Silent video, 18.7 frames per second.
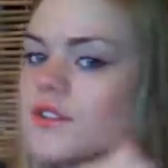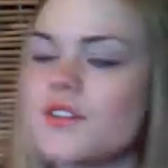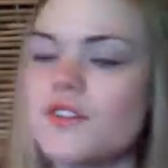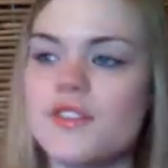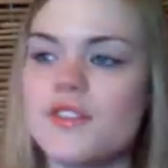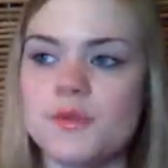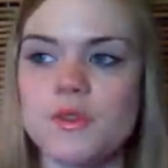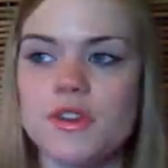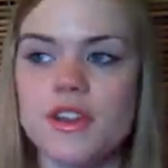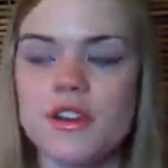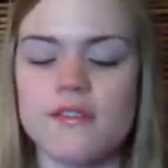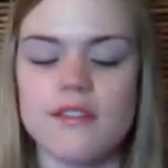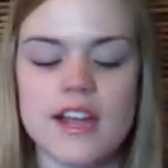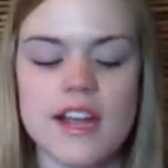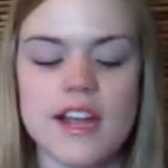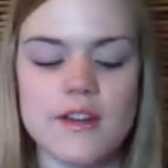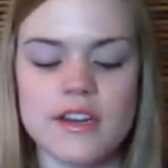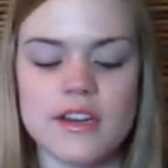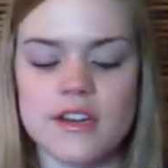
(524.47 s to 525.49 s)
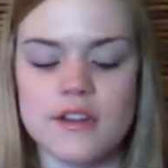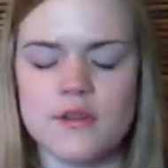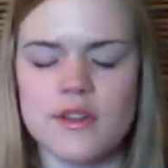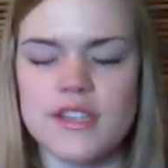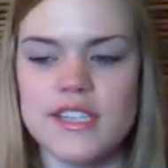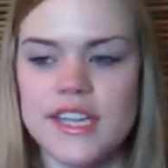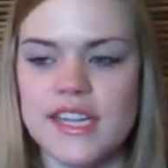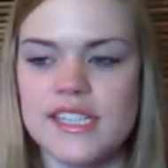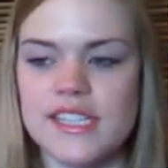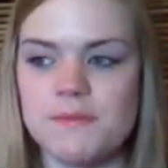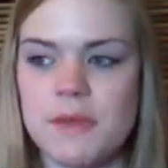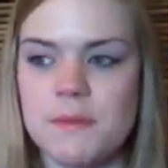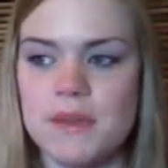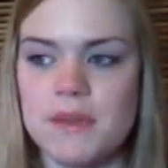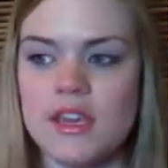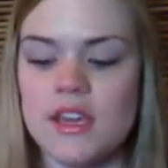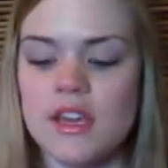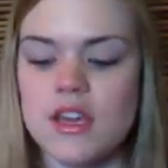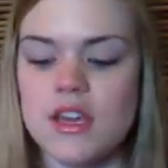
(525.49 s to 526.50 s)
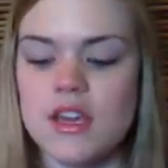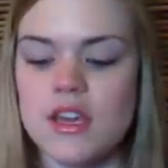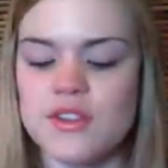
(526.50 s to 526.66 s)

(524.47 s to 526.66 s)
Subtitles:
and it only takes maybe